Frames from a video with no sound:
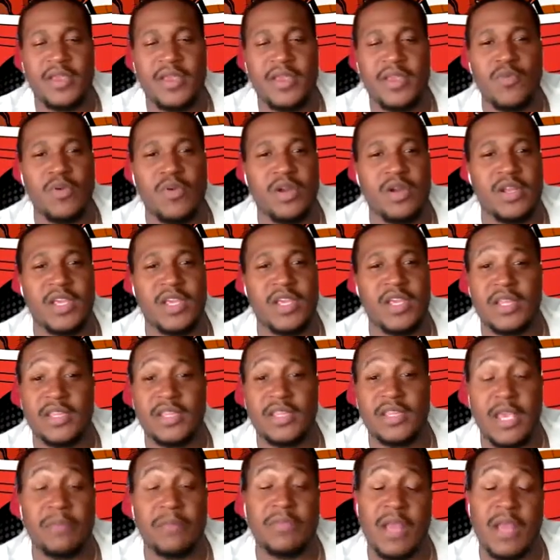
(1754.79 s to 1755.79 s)
You want to
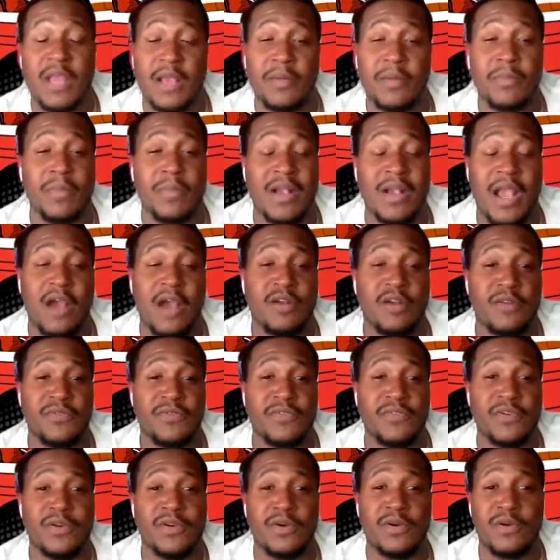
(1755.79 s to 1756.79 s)
keep that guy on the
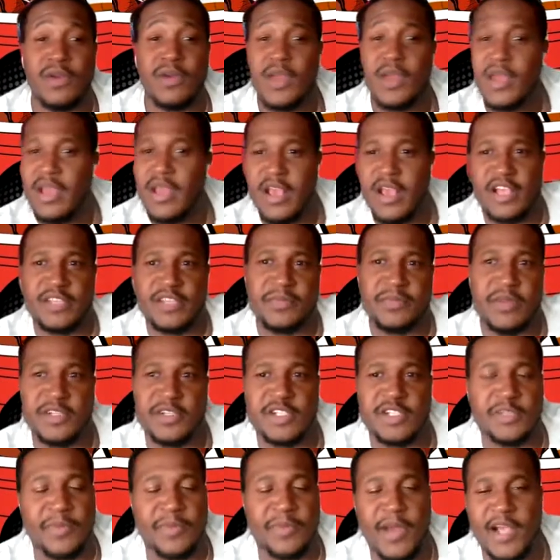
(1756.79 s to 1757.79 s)
field as much
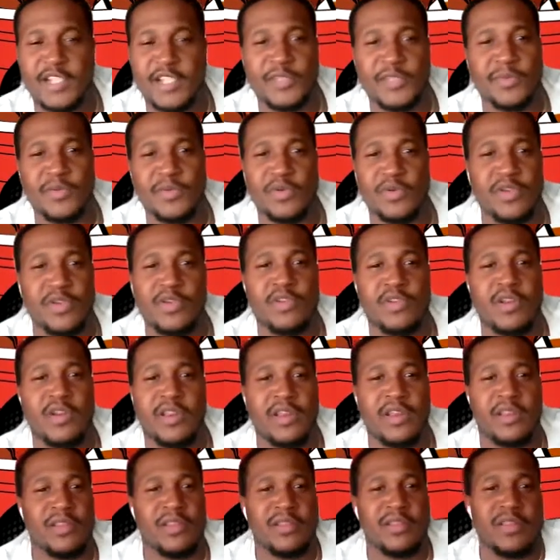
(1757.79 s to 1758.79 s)
as possible, and you
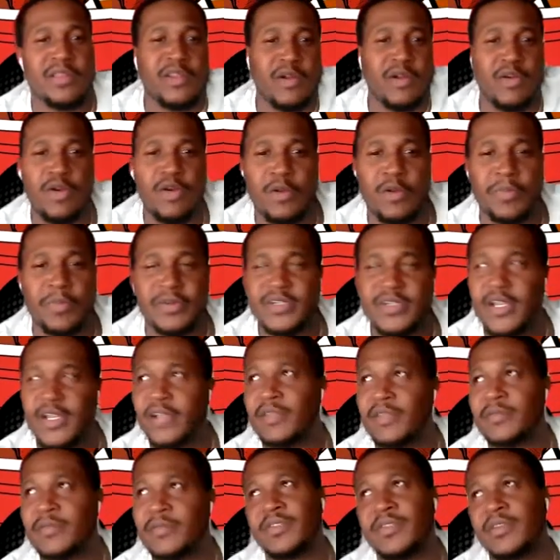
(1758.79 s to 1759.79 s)
didn't, go to
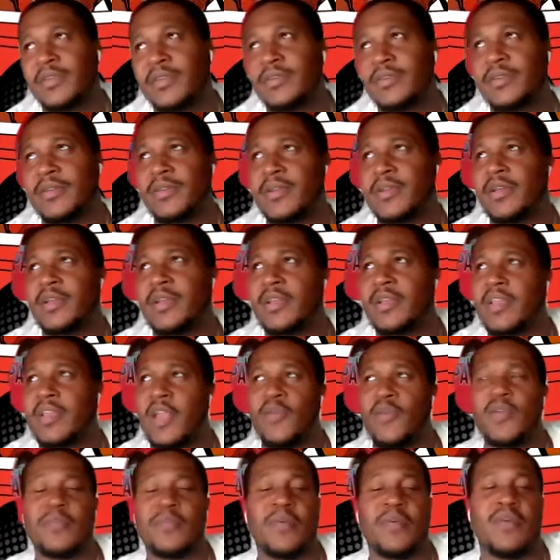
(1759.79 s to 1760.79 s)
protect him. So, yeah,
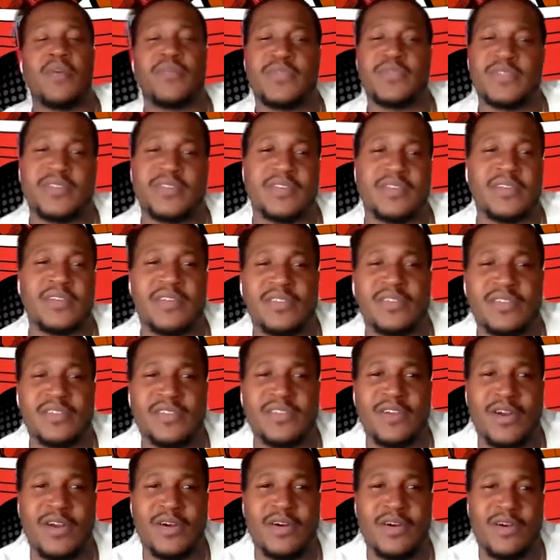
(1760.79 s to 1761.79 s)
we both was,
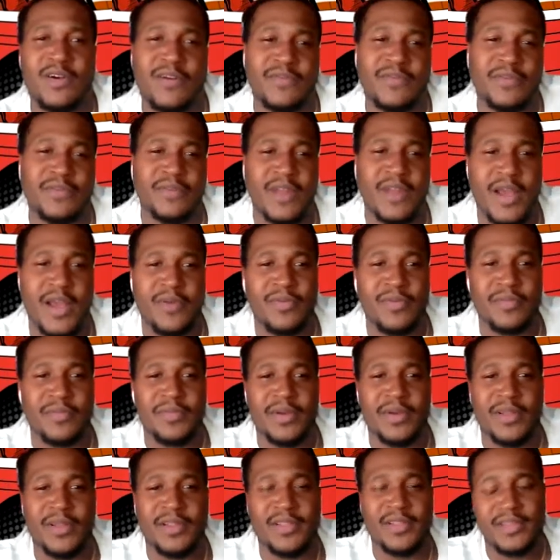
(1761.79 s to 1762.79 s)
off on that one.
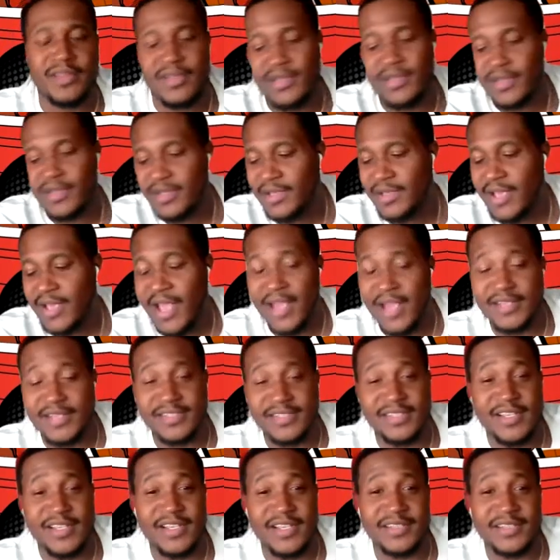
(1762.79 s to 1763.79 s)
But at
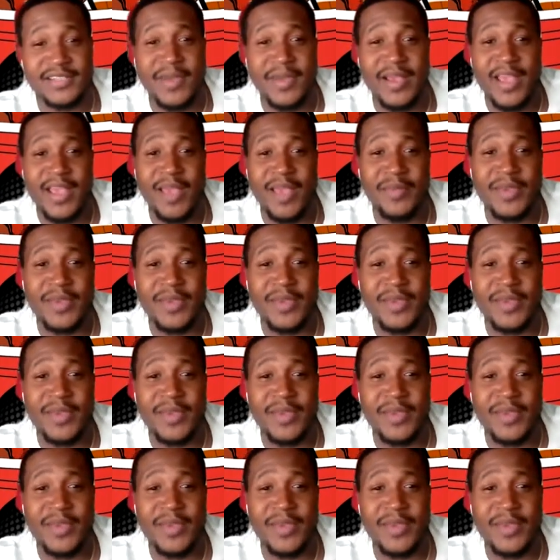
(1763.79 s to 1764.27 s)
6, Miami.